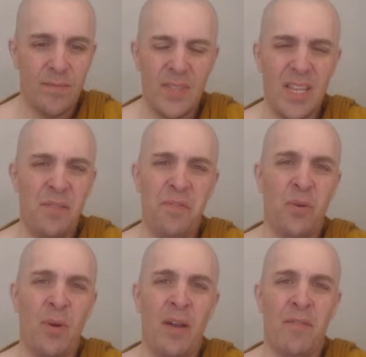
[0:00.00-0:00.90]

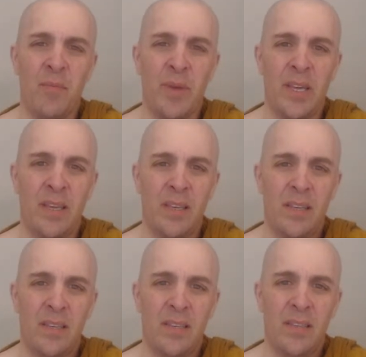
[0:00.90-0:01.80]
feel right for me.
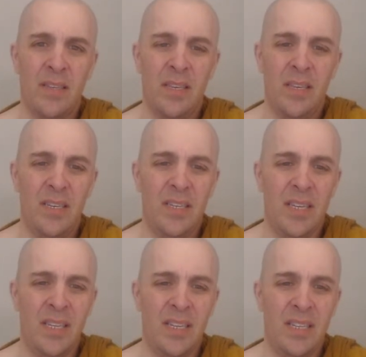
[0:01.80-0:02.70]

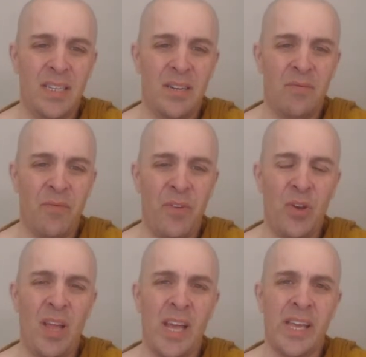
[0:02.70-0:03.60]
It didn't
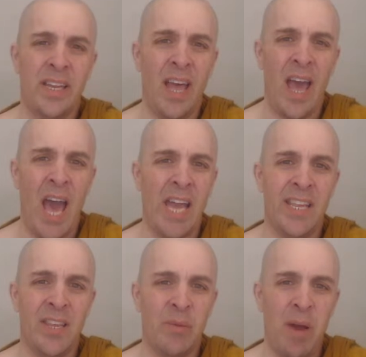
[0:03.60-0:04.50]
feel like it
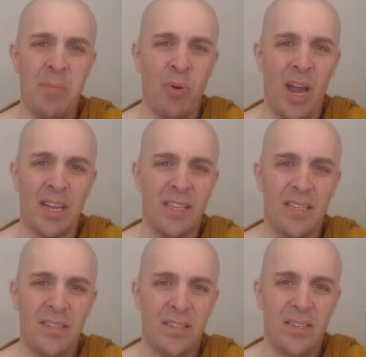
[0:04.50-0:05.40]
added to my
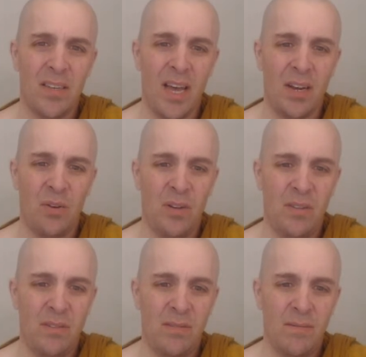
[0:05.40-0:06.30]
practice at all.